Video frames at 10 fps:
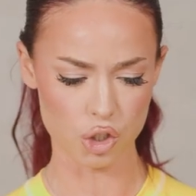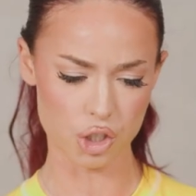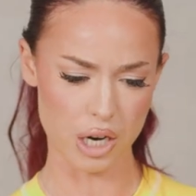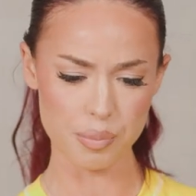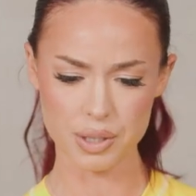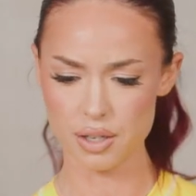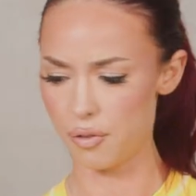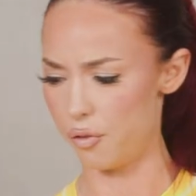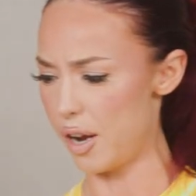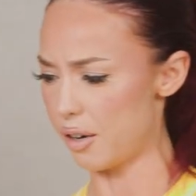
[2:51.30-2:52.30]
is shaped in a
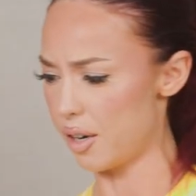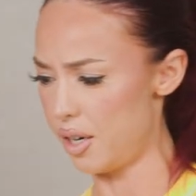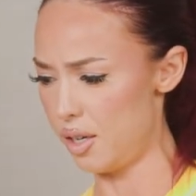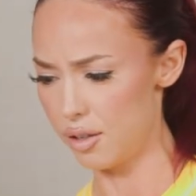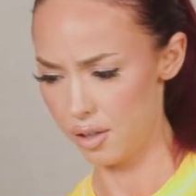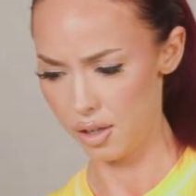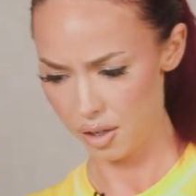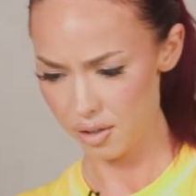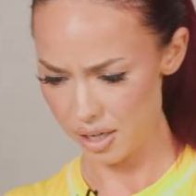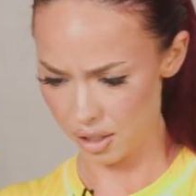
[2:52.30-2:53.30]
very
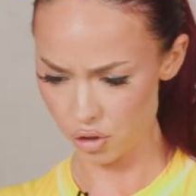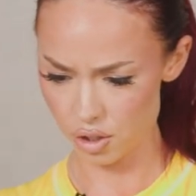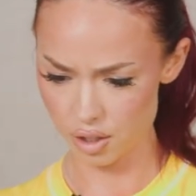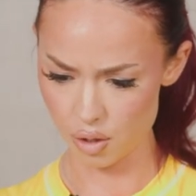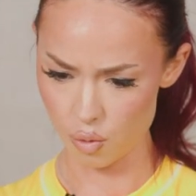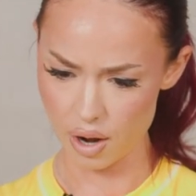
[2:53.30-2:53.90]
interesting